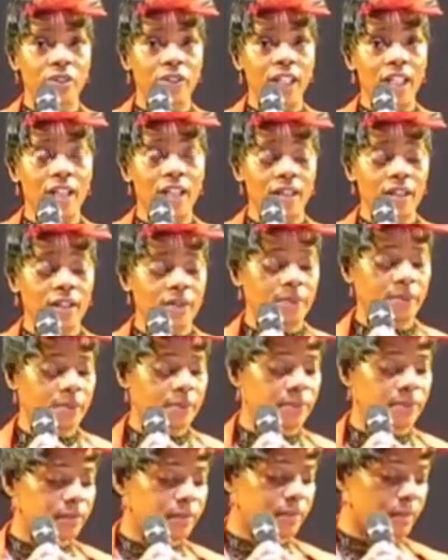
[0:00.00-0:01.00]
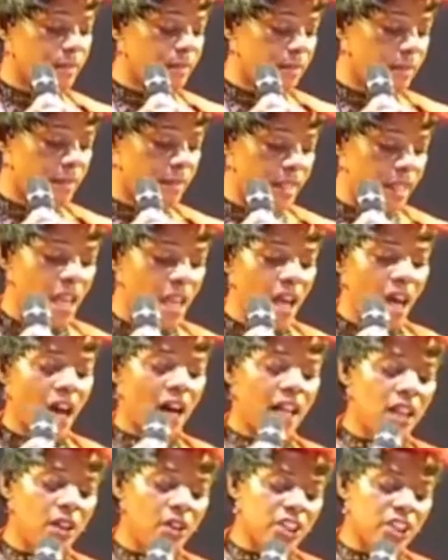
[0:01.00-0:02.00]
of luck.
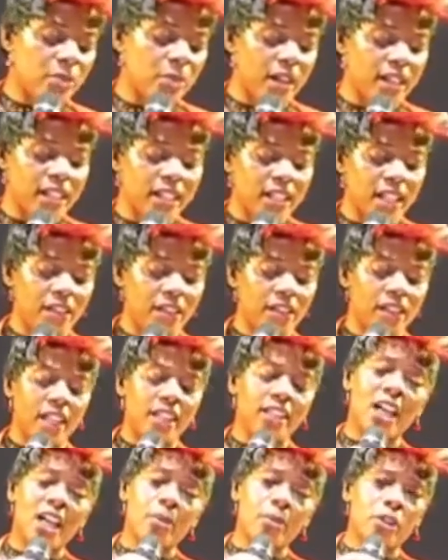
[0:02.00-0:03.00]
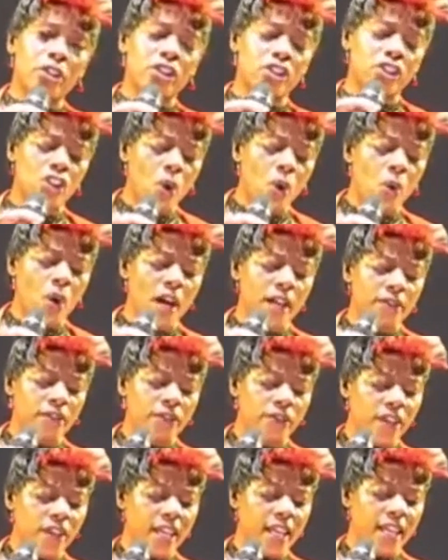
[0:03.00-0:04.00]
I lost my son, and that was so
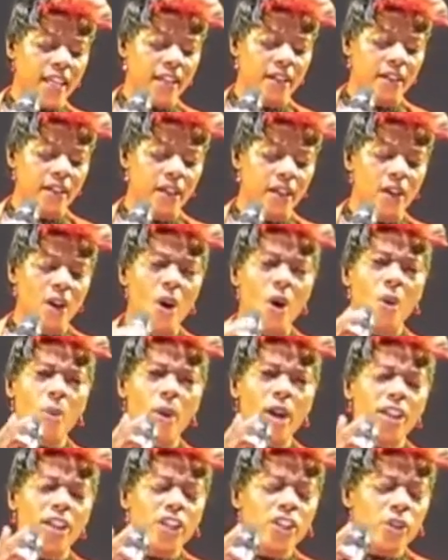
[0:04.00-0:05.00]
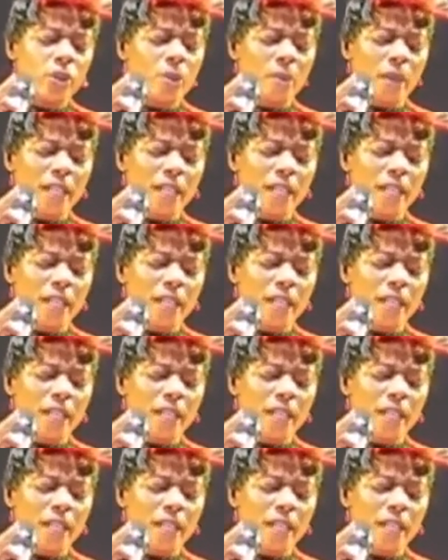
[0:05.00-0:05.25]
unfair. Whether you